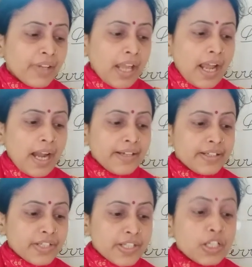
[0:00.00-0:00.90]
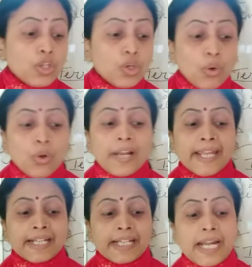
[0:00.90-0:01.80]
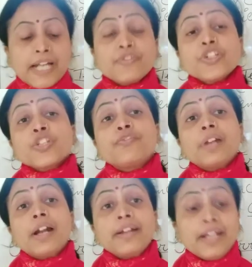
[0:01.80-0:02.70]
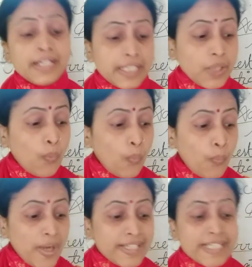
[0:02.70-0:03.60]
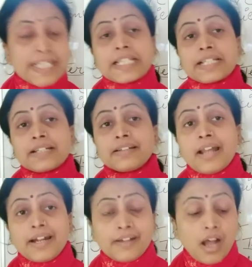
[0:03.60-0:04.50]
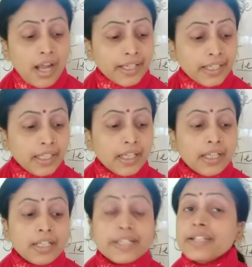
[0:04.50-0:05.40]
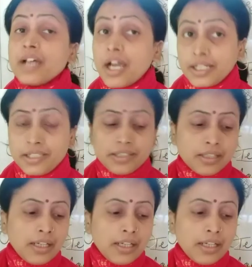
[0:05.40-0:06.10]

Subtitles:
and it is a low-lying land which is flooded in wet season at high tide,